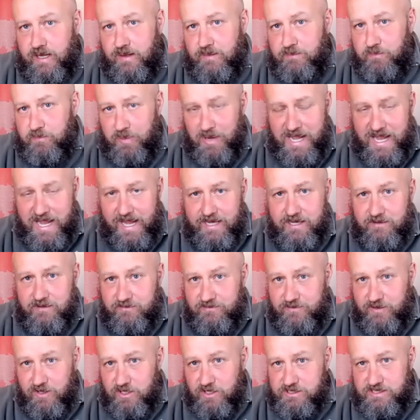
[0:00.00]
black
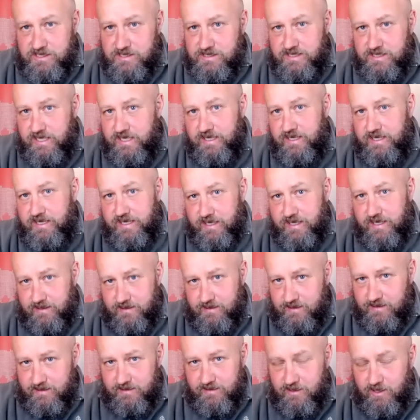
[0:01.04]
versus Indian
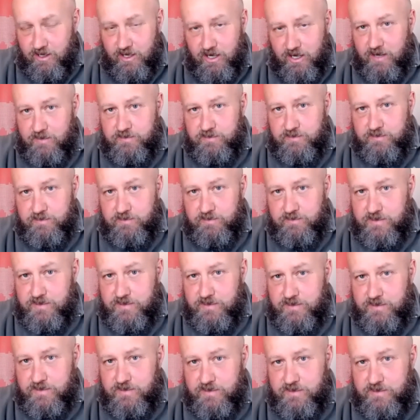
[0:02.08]
in the hope that
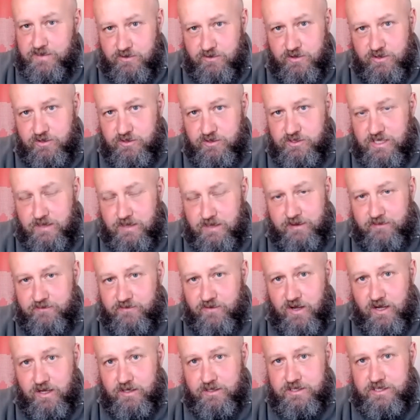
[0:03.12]
they could accrue some
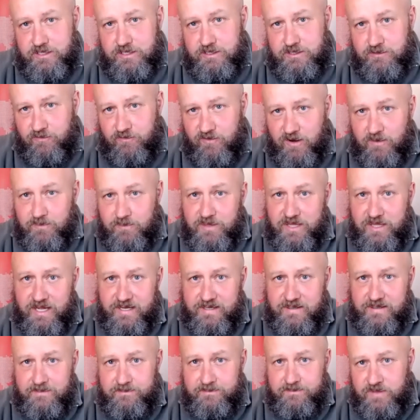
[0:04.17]
advantage from that.
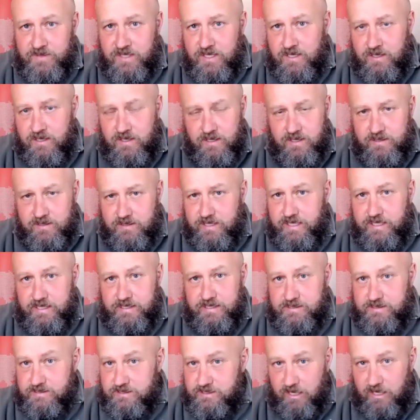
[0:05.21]
The
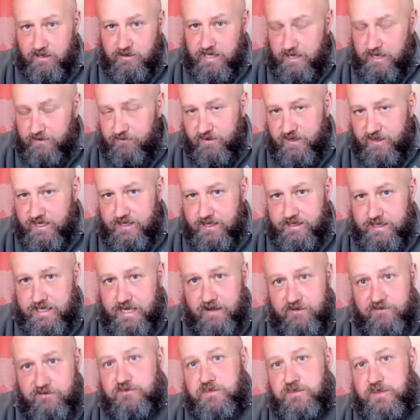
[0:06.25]
South African
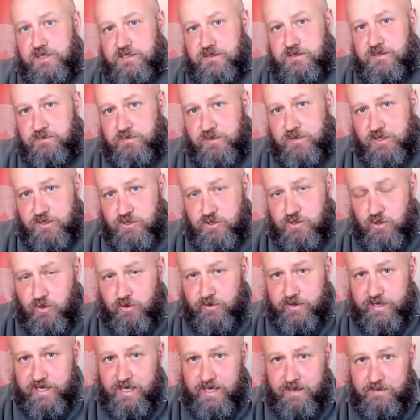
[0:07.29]
government in
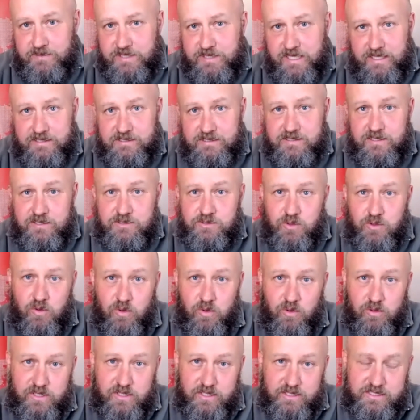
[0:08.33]
Pretoria does this
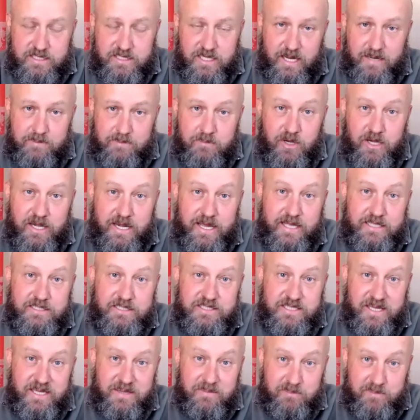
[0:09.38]
all the time.
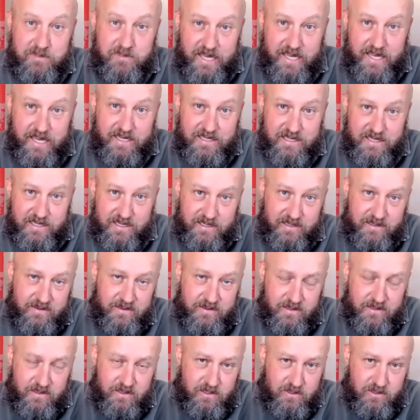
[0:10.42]
Moletsi Mbeki,
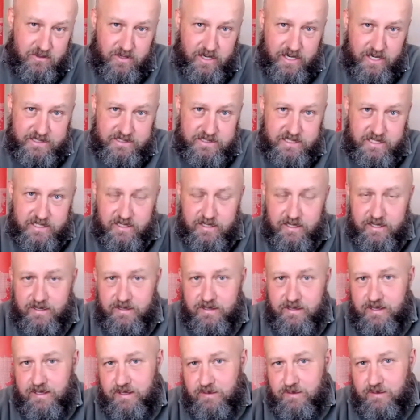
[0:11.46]
writing
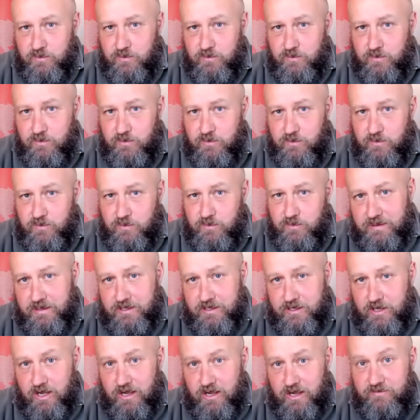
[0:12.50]
a week or so
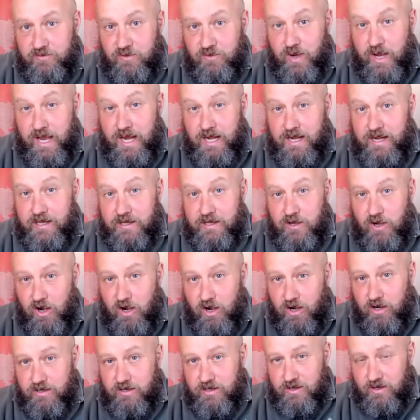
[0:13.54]
ago for Alec
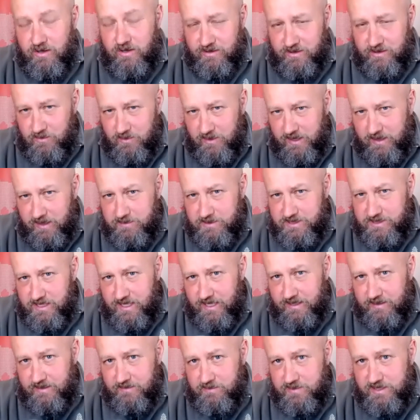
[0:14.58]
Hogg on the
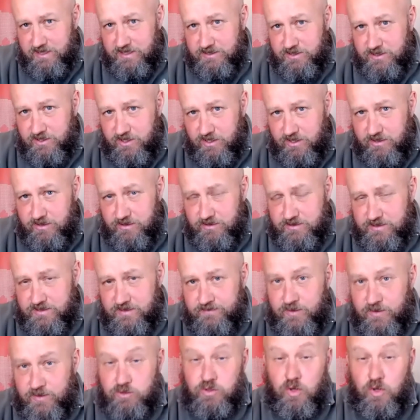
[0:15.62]
website Biz News,
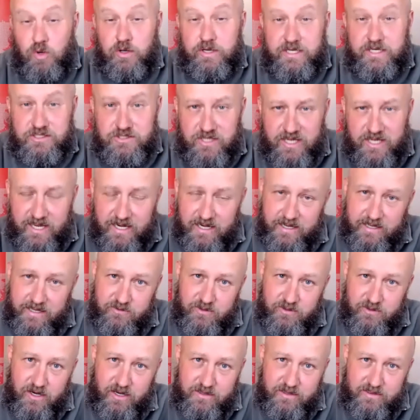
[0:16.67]
talking to Alec
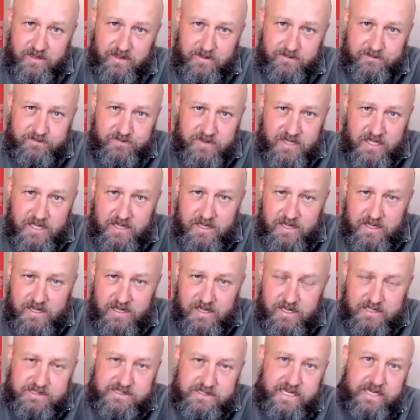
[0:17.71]
rather,
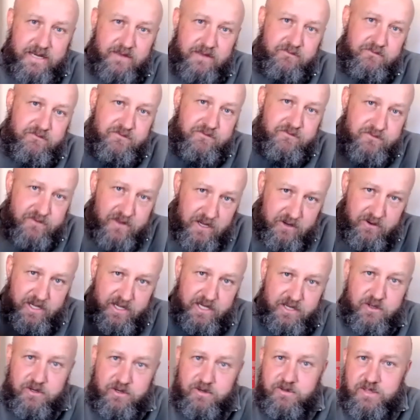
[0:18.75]
said a very
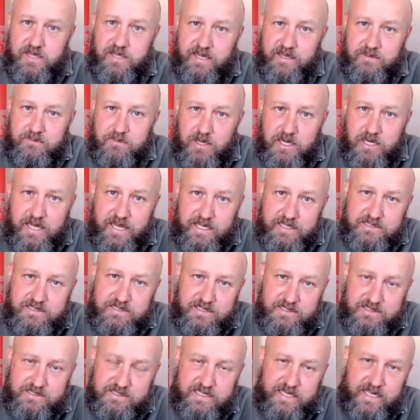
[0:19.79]
good thing. Moletsi
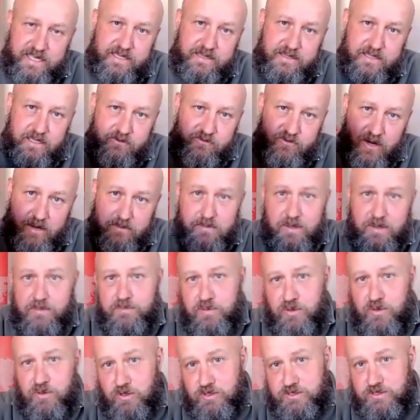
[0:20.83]
said that
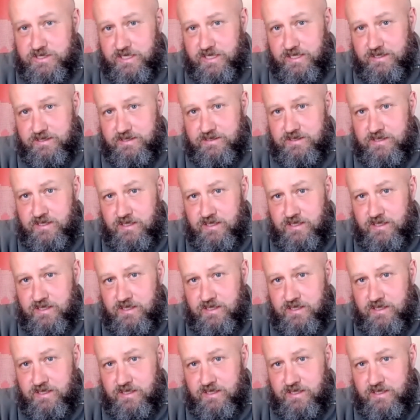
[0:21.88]
Ramaphosa's